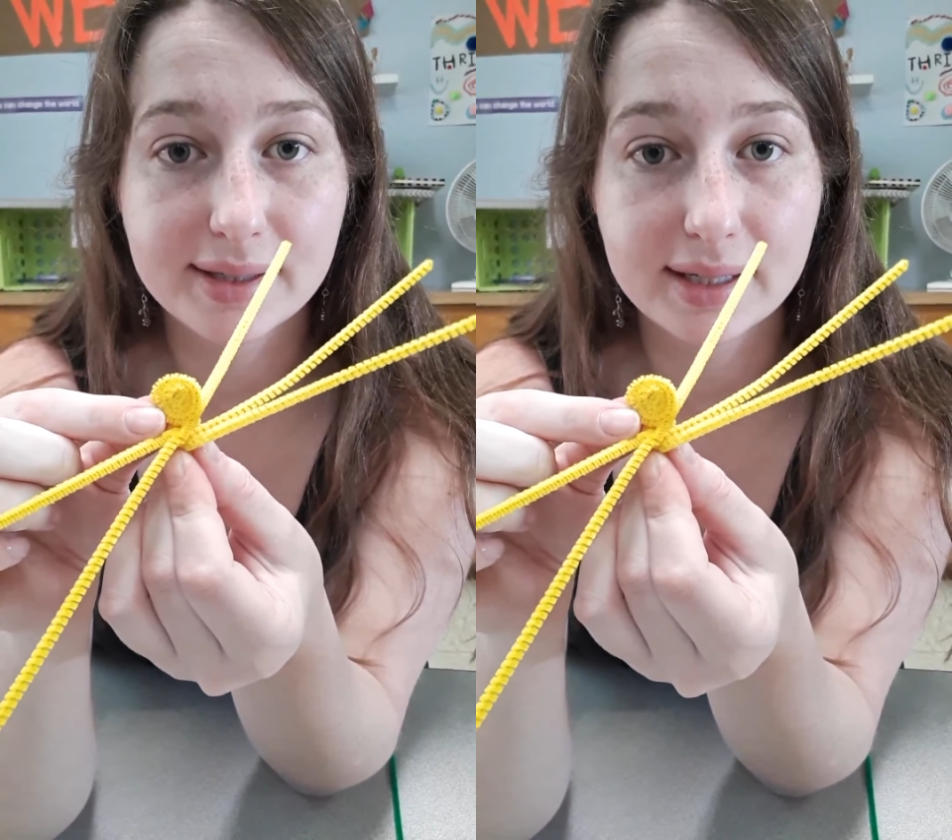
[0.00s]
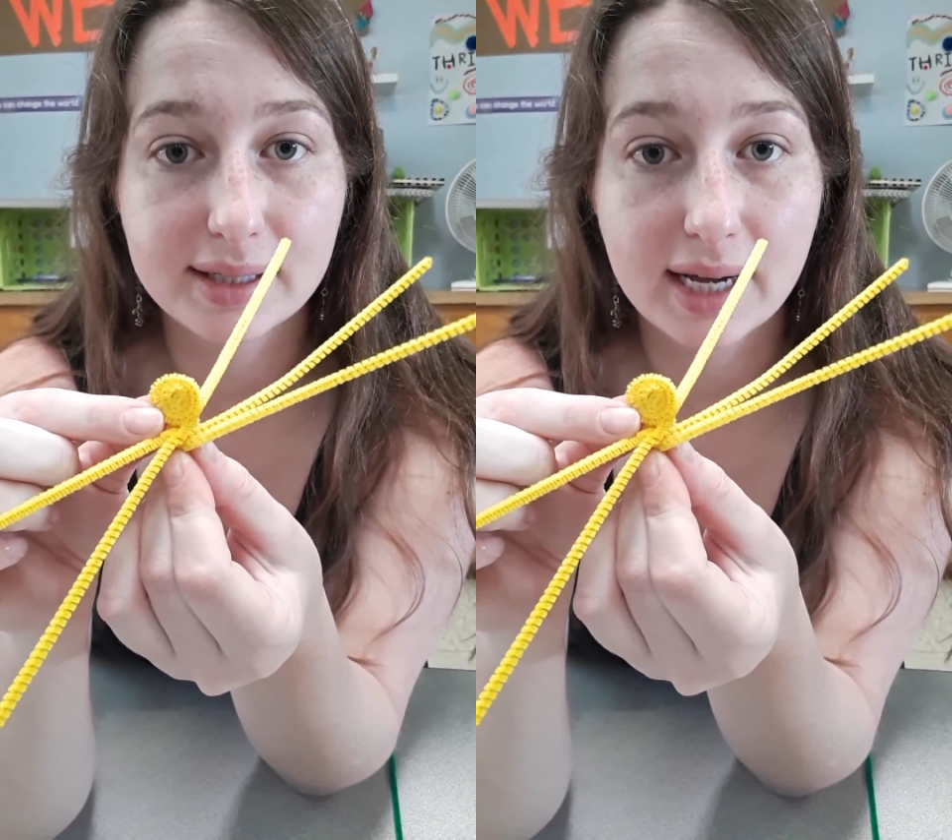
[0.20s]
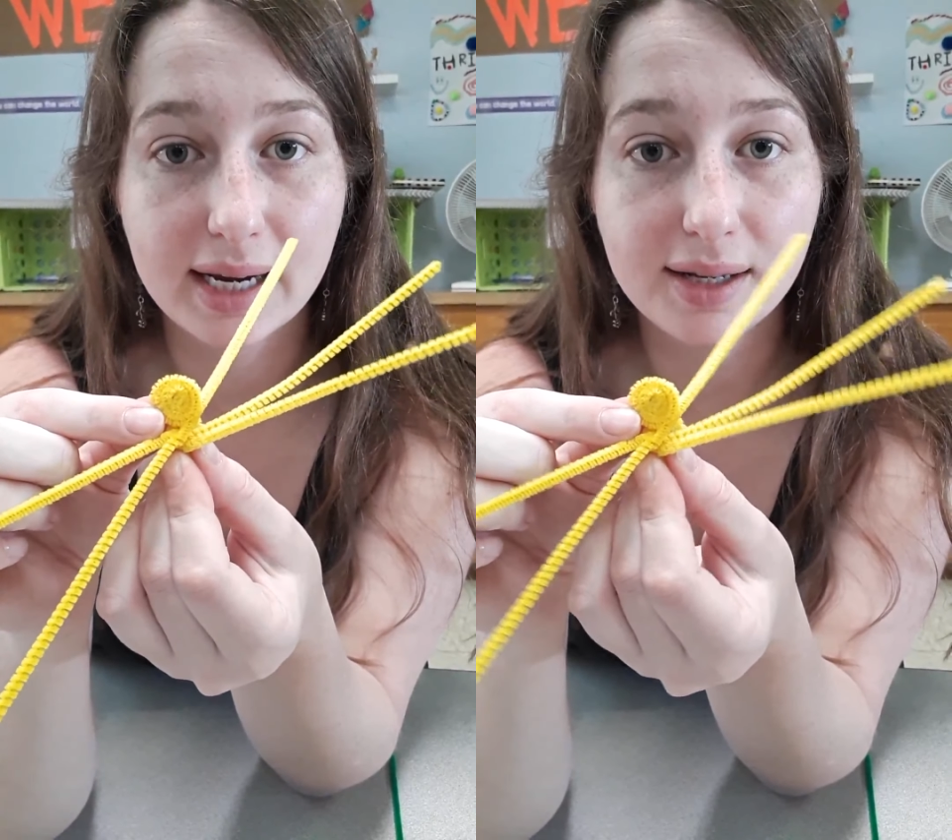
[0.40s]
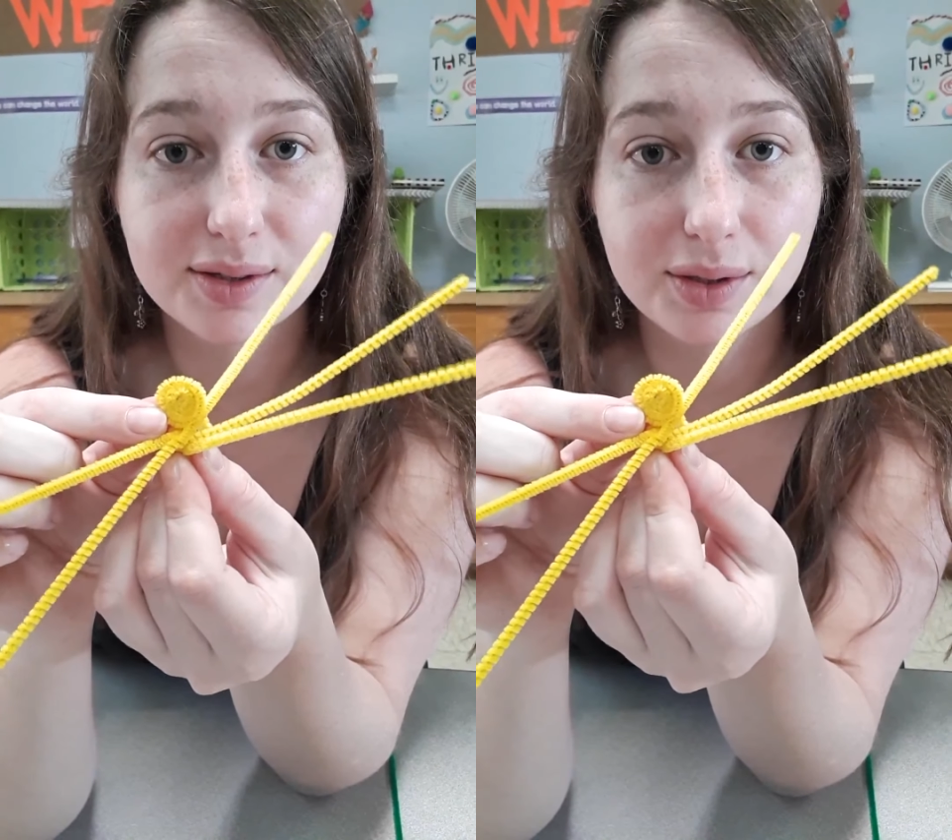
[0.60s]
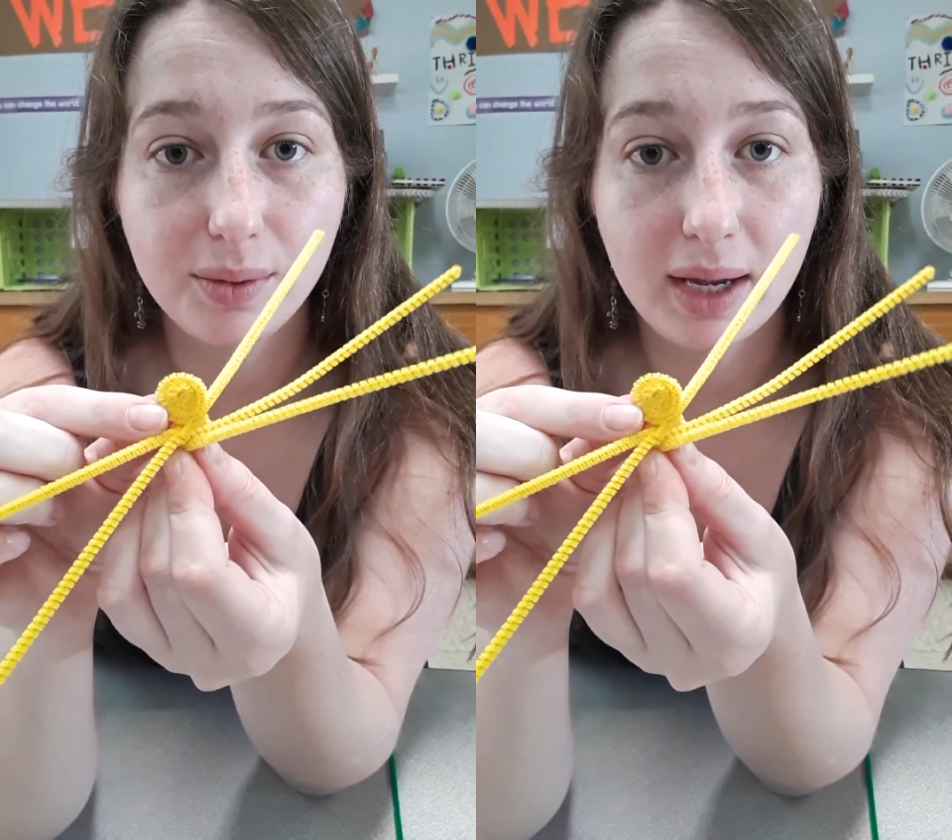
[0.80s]
and tight
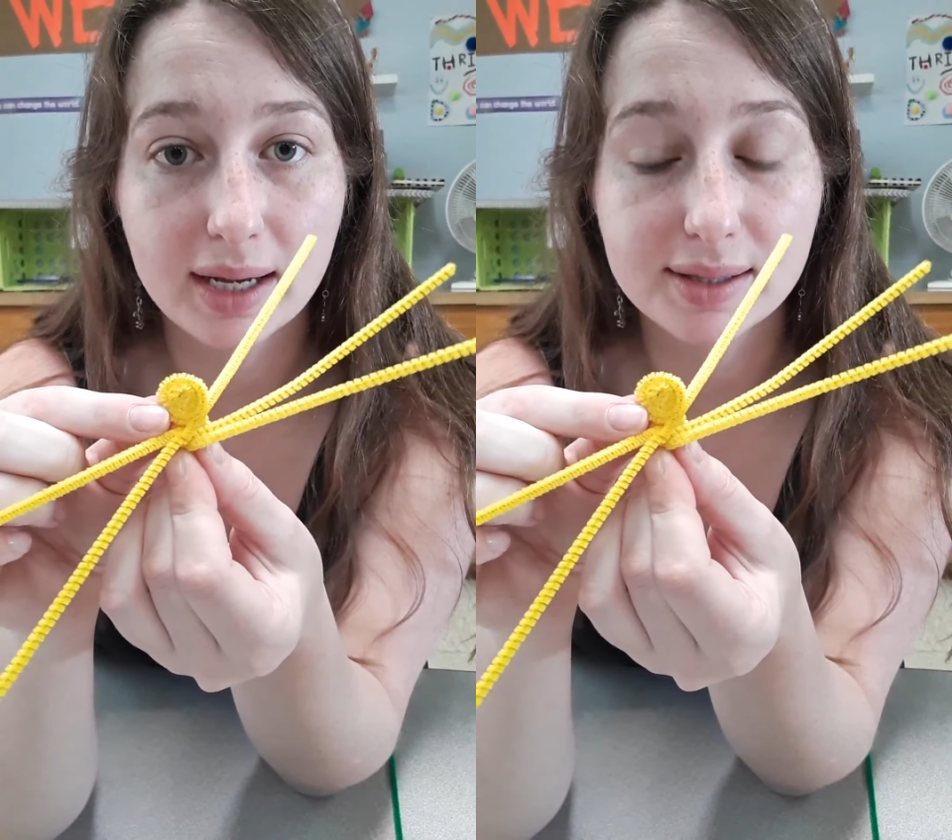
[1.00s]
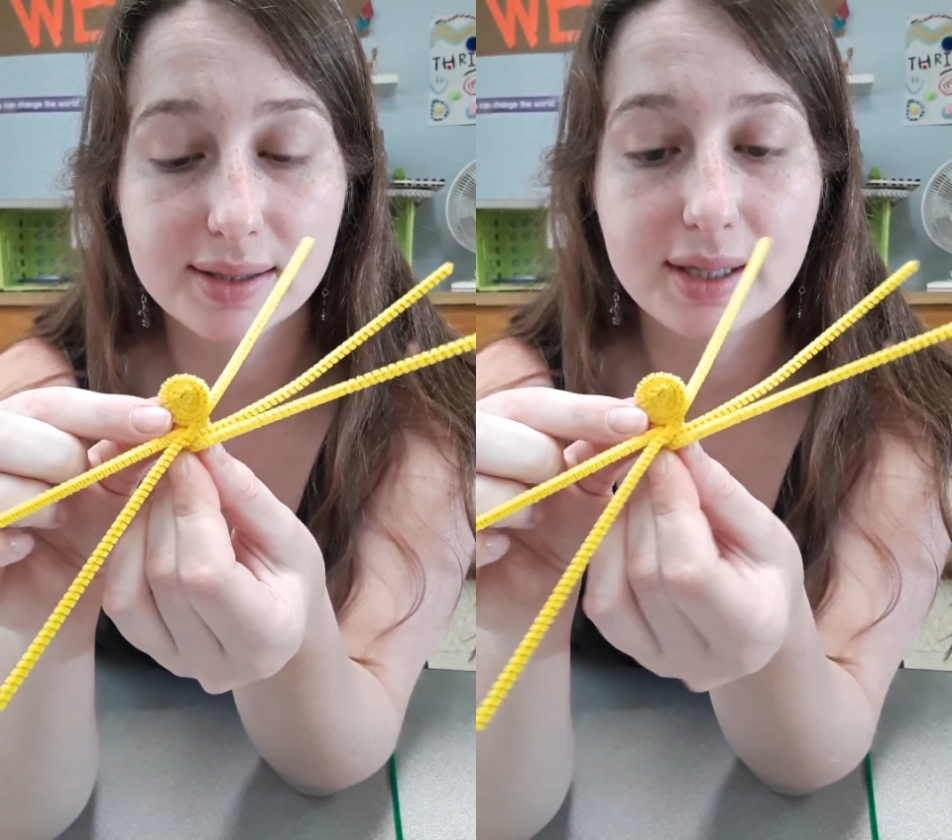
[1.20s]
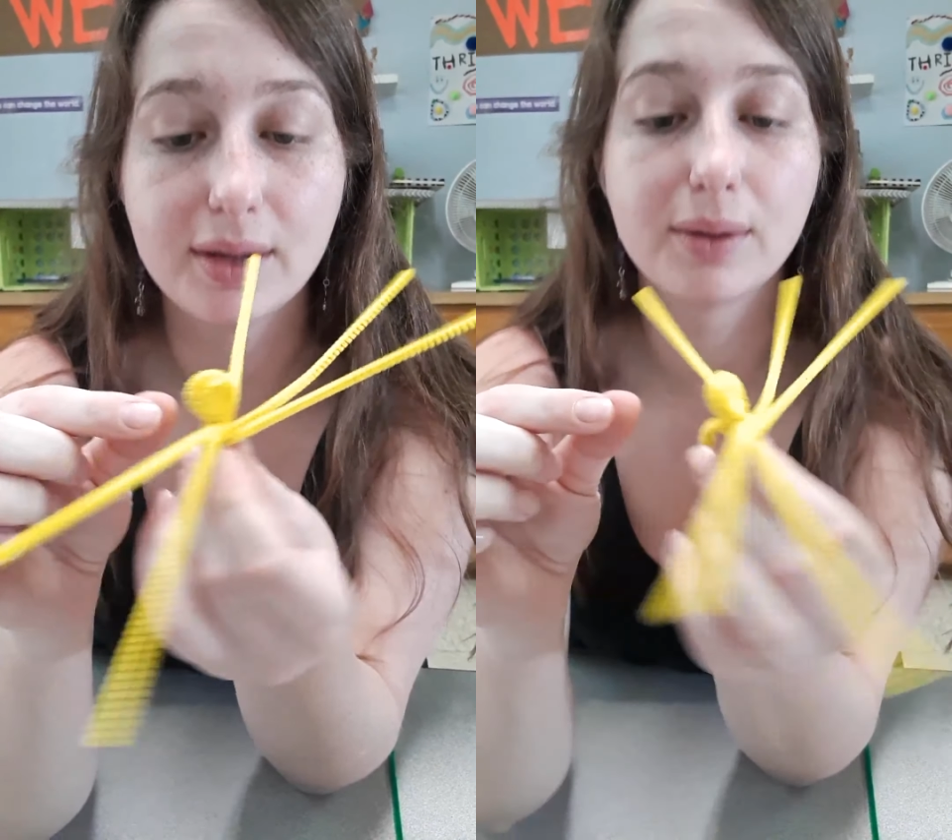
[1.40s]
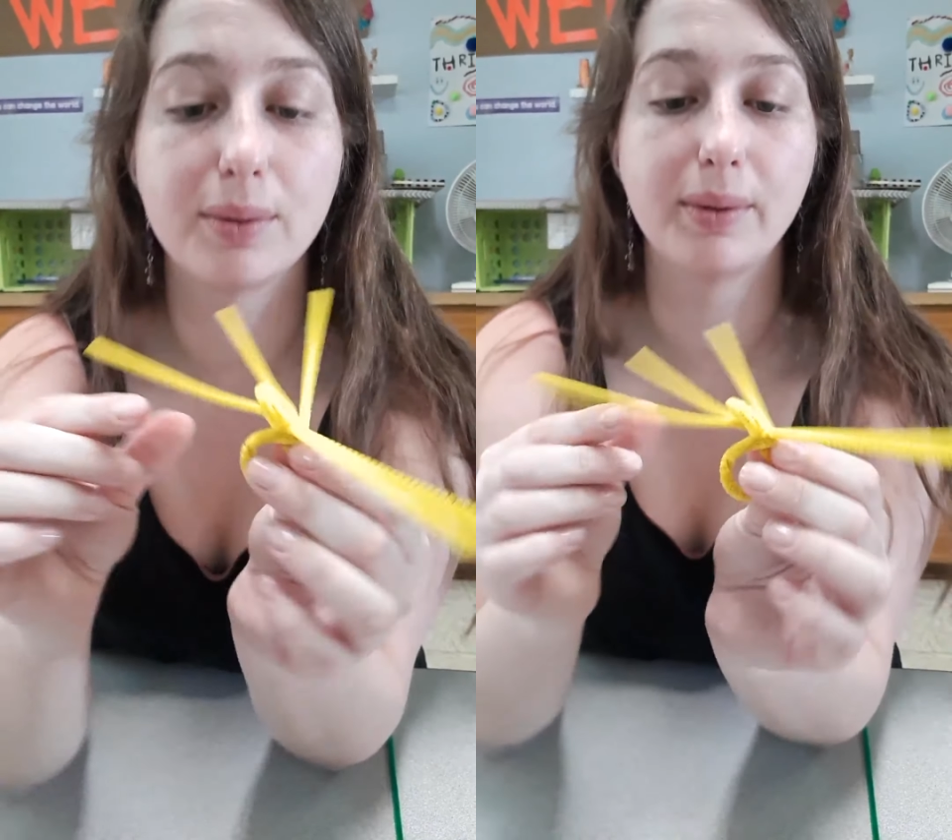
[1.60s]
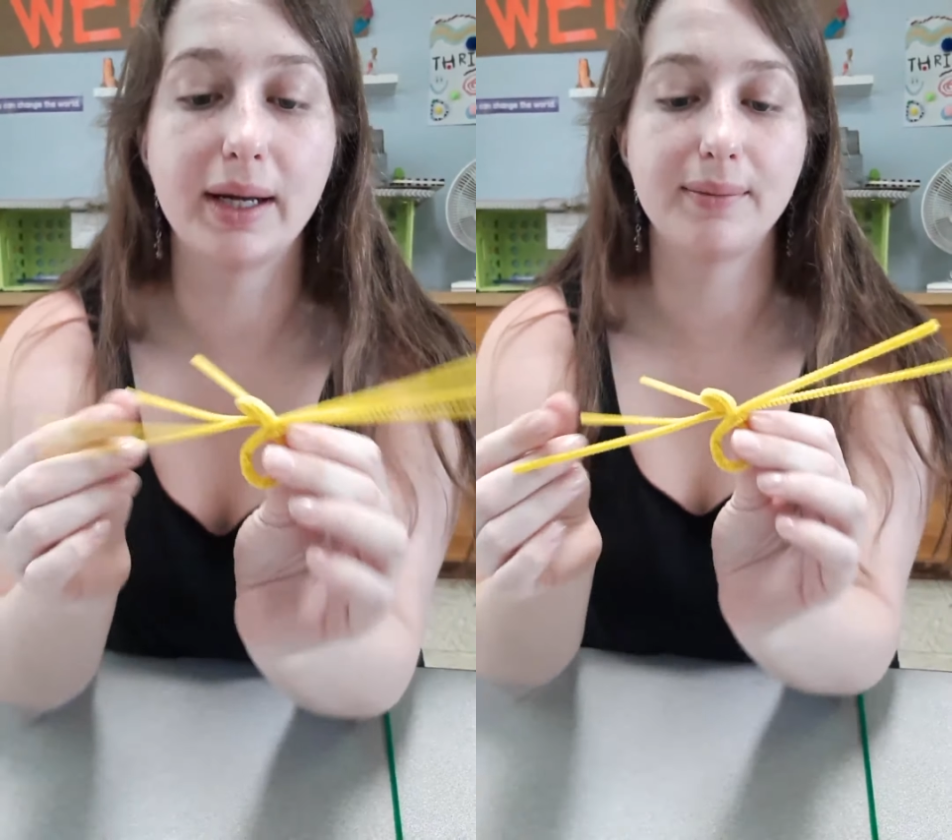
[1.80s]
so you can't see
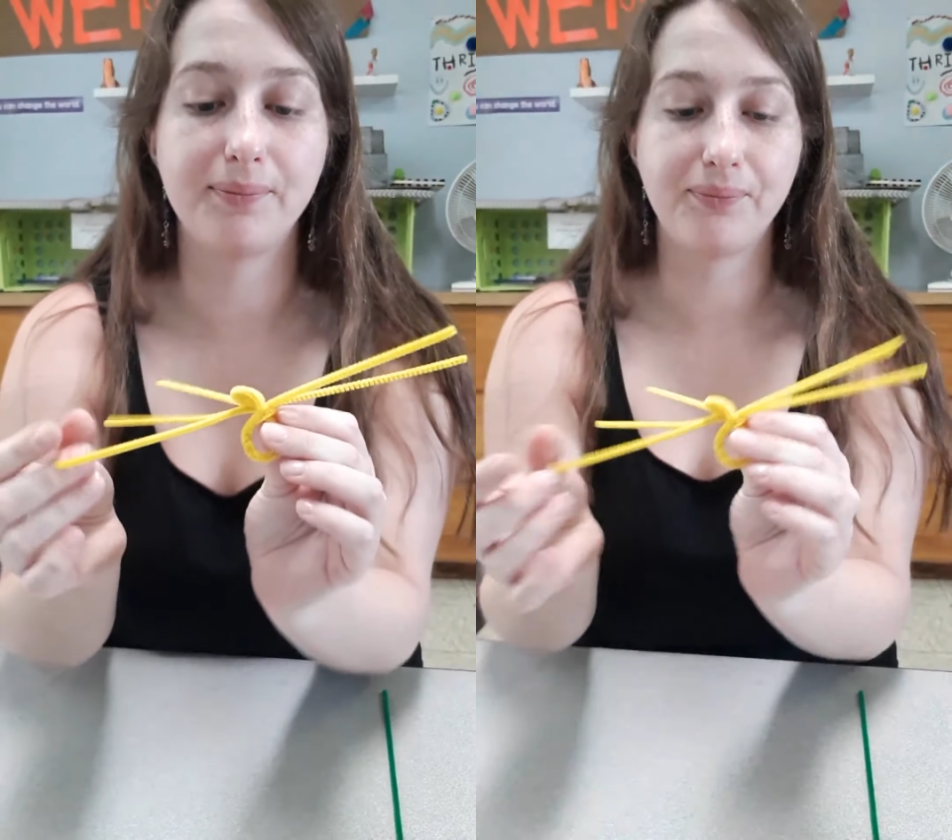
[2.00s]
through it.